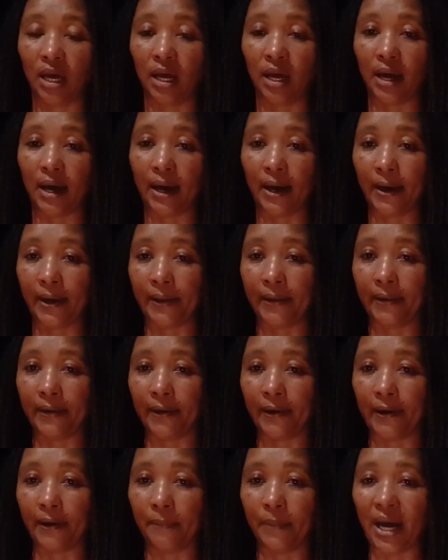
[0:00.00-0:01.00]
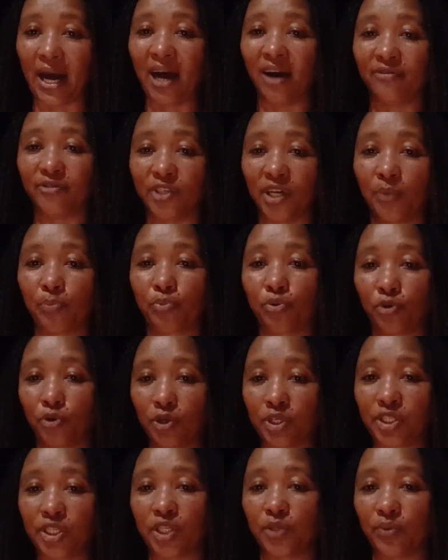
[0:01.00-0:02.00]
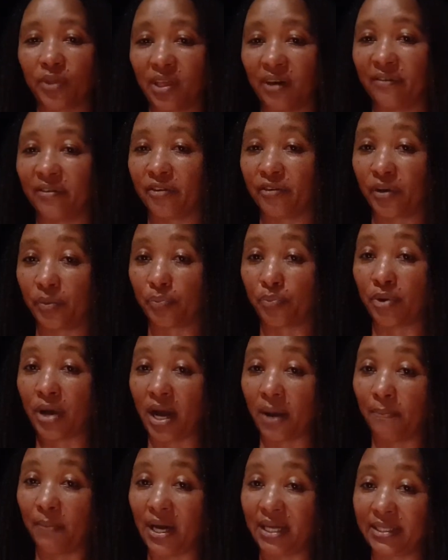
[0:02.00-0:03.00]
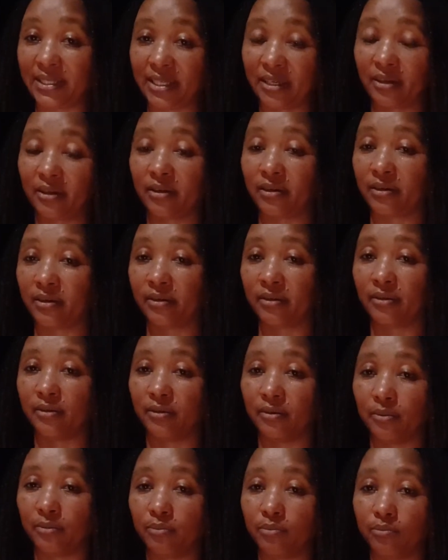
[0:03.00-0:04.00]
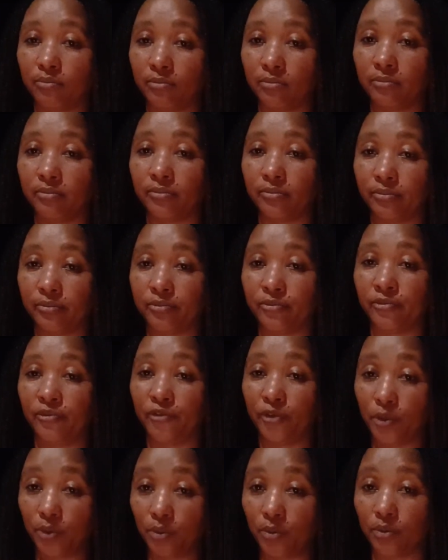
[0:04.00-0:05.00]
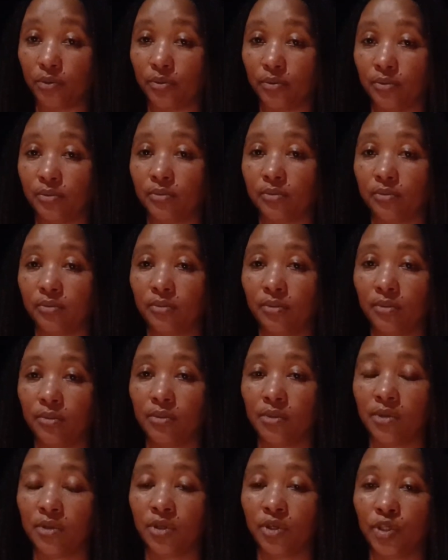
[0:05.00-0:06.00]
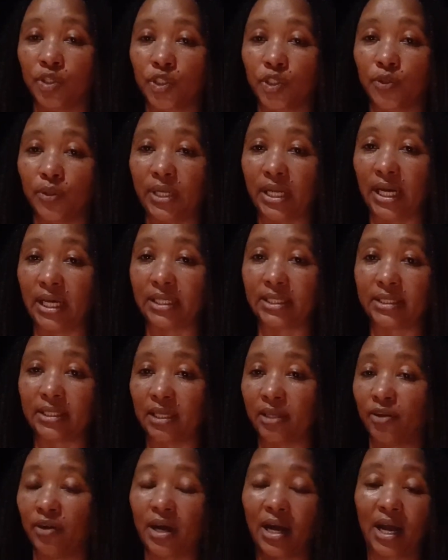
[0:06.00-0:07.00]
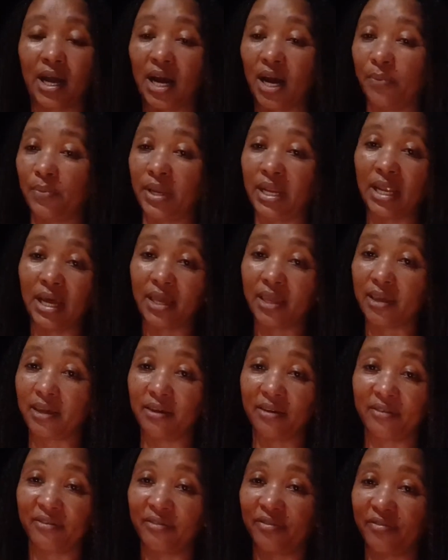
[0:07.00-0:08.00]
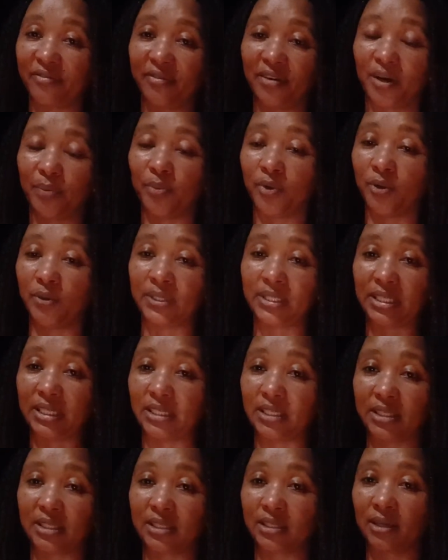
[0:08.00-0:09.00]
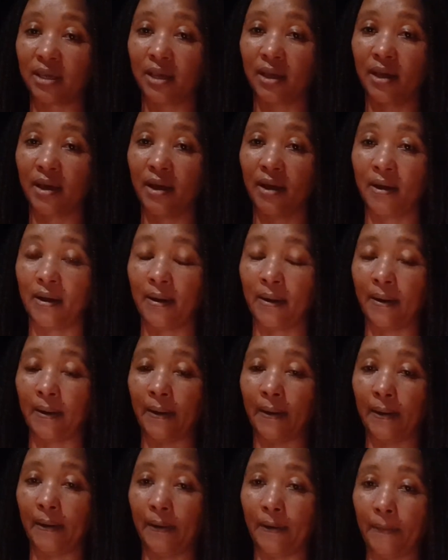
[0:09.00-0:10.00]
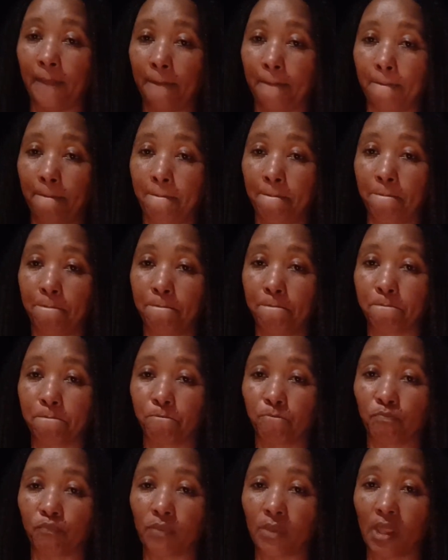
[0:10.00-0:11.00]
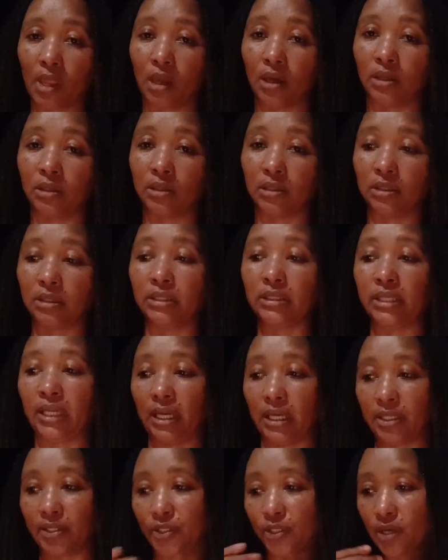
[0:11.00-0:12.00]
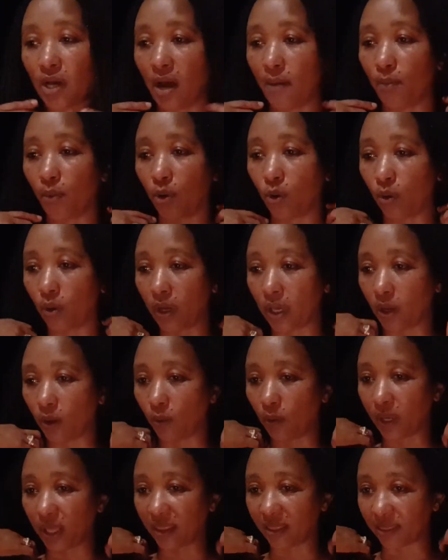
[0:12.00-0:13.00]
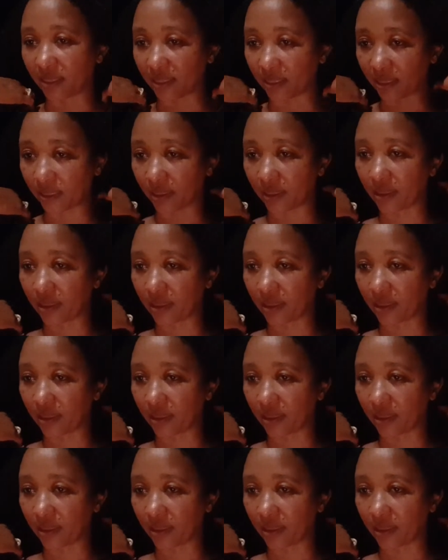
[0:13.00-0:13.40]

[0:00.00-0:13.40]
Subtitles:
And I have to approach it with a very pragmatic view so that, I can't be naive about it. Um, yeah, so I'm going with